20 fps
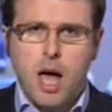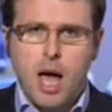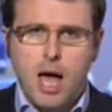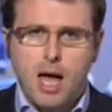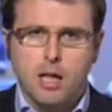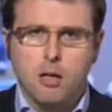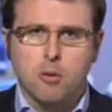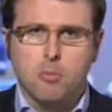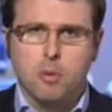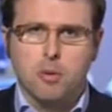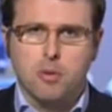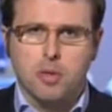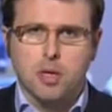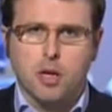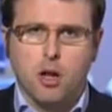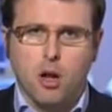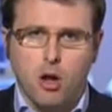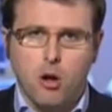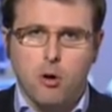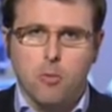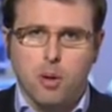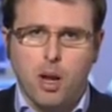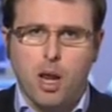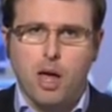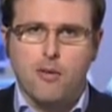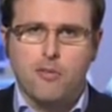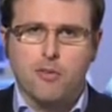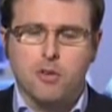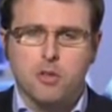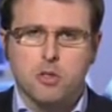help the global
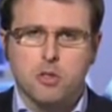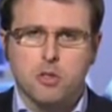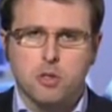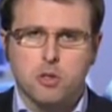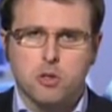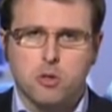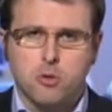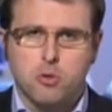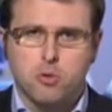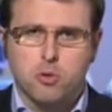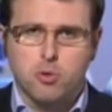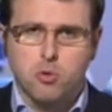effort to